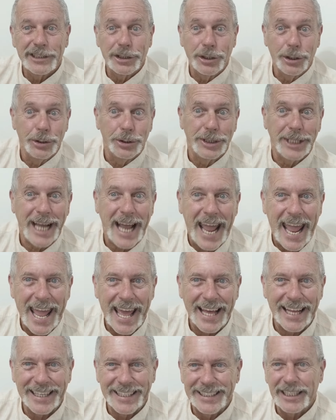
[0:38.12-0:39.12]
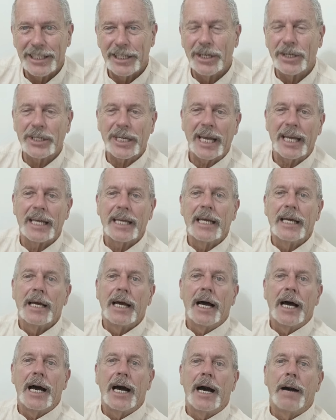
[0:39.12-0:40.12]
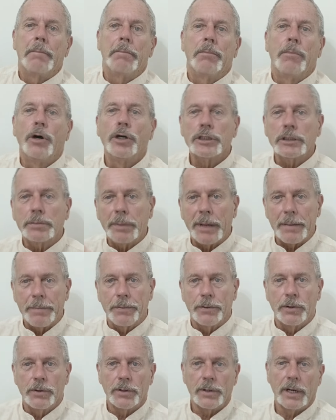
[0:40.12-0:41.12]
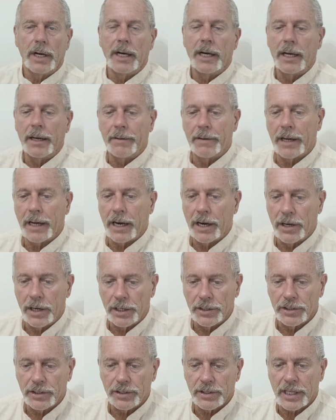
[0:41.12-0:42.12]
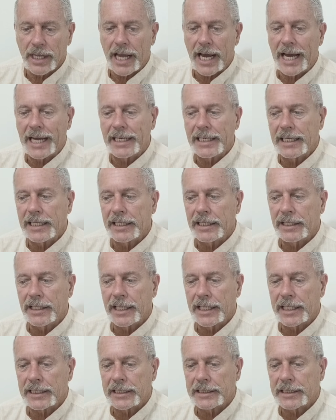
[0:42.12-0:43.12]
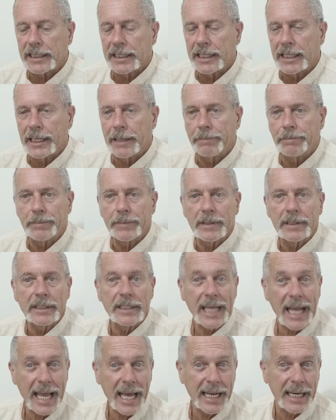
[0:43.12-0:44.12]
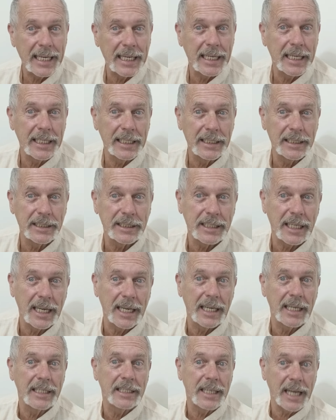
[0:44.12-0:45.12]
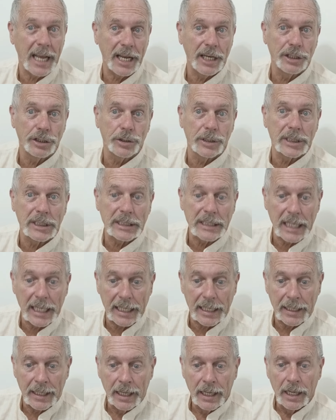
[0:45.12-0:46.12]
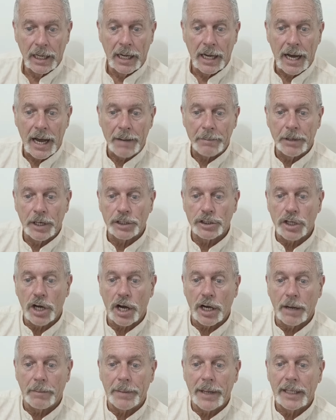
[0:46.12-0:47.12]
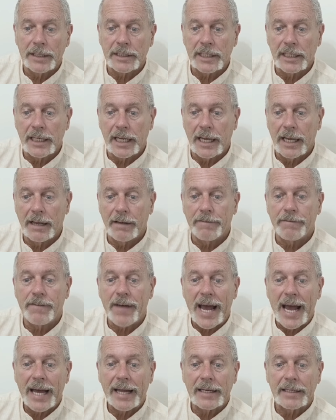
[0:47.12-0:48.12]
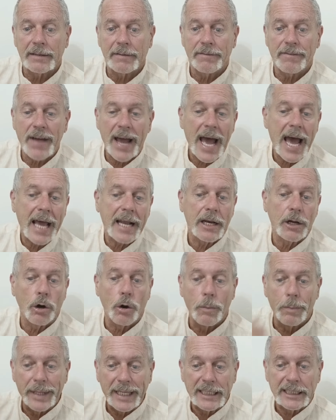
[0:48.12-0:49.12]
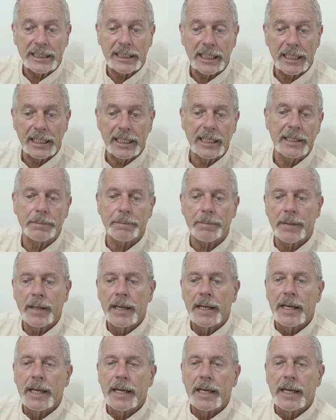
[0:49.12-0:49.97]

too tan." Okay, most people are under the idea that tanning is a dangerous thing. I'm going to talk about today fat, obesity,